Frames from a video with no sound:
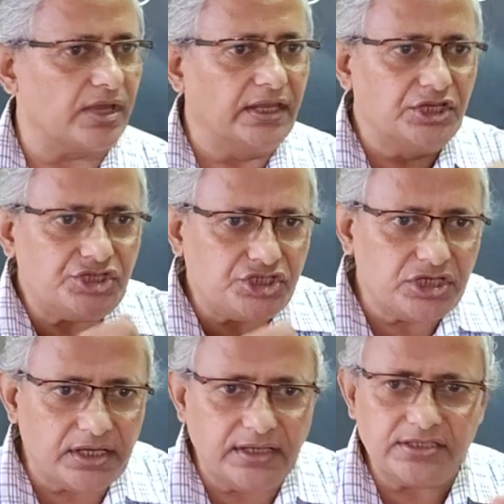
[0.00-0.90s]
So any
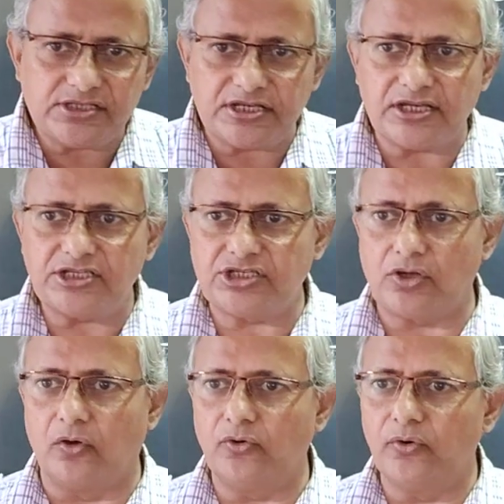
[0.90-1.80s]
shearing stress
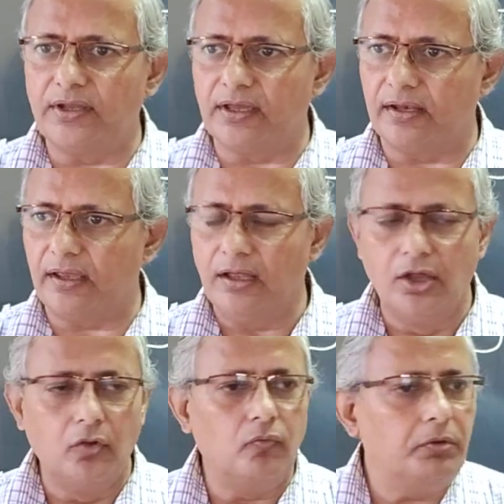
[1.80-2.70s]
onto
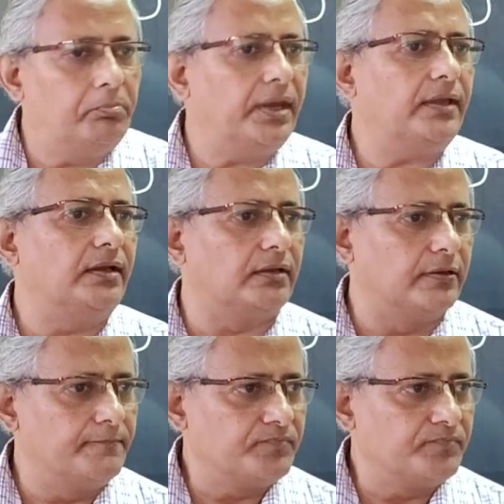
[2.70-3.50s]
DNA will break it,